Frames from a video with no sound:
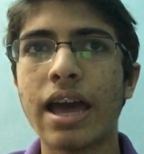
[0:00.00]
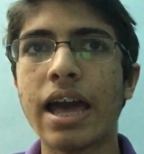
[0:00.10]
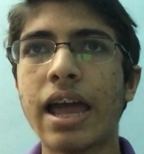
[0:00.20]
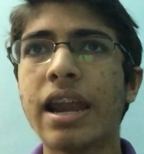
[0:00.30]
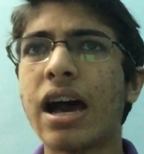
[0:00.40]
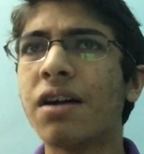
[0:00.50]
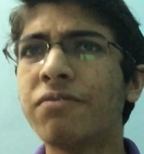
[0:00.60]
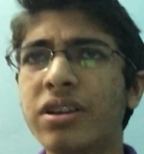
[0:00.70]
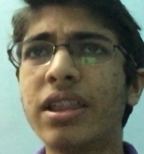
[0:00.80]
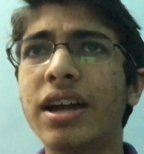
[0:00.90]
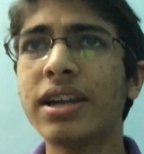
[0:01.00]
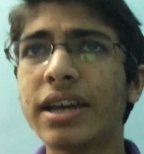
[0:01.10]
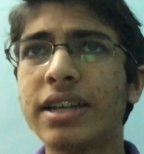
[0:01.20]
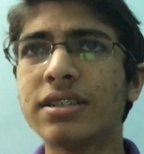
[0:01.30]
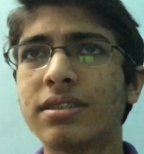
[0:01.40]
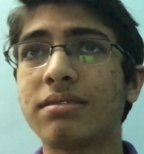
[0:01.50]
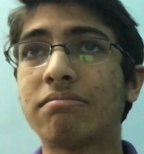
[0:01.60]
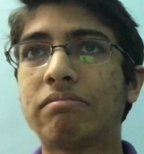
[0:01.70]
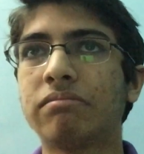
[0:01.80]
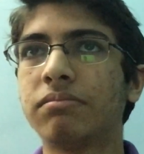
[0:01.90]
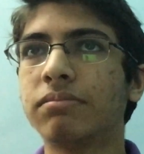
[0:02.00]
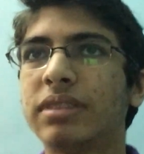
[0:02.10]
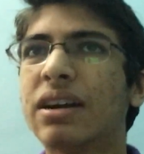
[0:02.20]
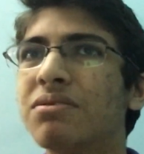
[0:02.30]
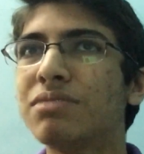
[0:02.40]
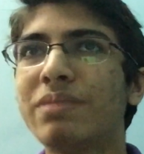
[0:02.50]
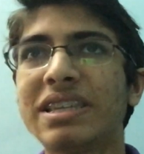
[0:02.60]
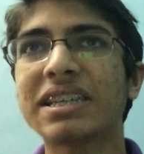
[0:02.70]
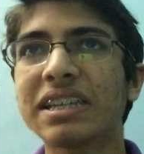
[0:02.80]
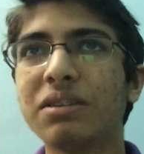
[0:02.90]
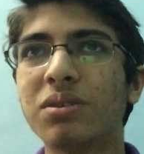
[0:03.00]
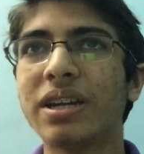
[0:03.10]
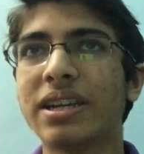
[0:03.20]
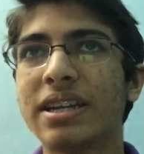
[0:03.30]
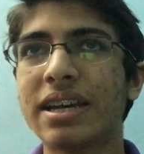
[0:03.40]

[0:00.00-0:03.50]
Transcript: And after that, that was basically what I did.